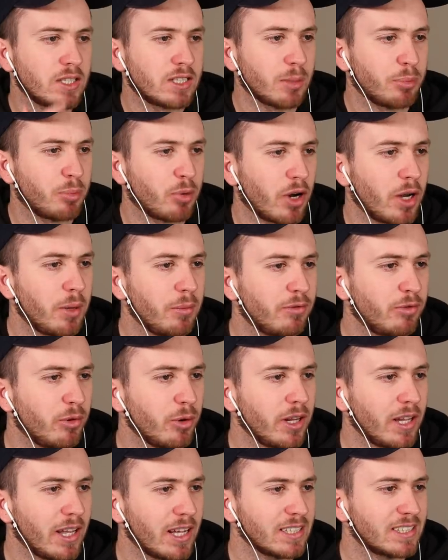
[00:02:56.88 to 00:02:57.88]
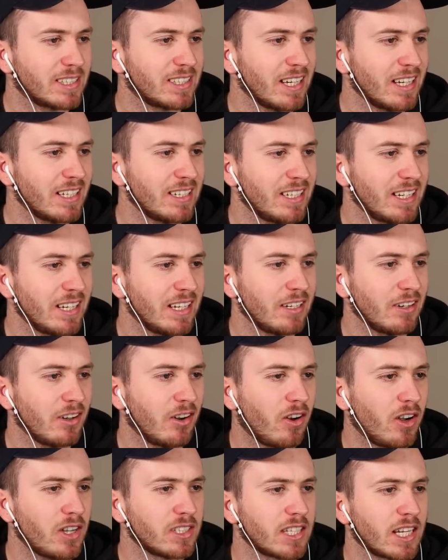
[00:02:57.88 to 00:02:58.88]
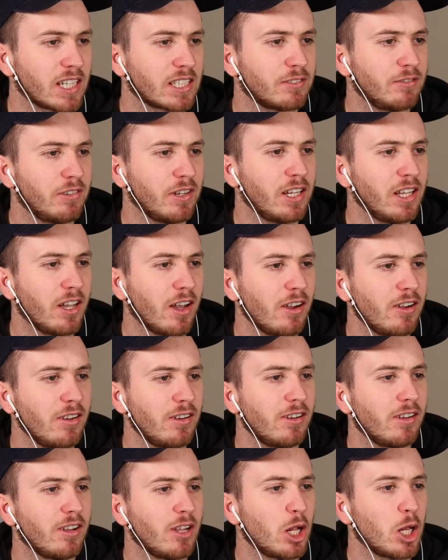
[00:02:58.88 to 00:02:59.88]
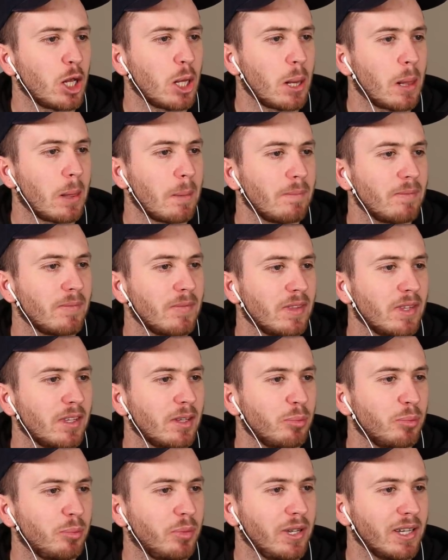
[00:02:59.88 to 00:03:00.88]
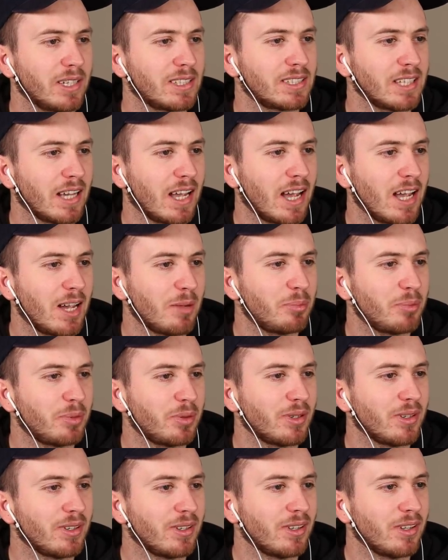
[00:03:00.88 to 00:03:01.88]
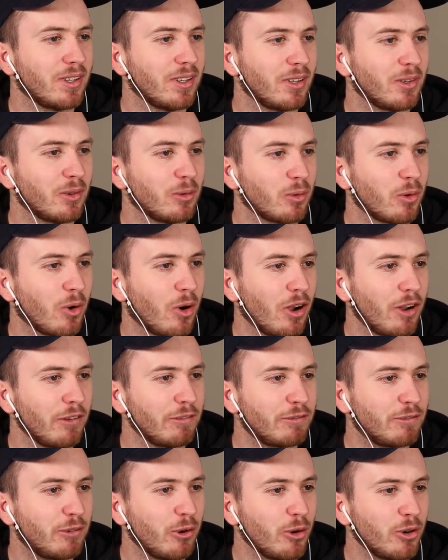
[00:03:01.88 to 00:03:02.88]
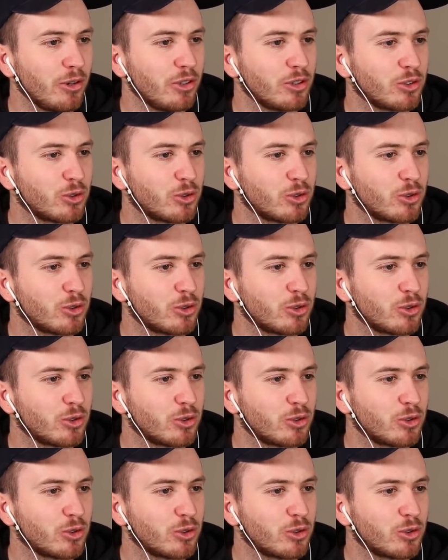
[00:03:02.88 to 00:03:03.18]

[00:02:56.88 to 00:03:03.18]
Supreme Footy has sent in Isaac's video. Picks up. Right foot,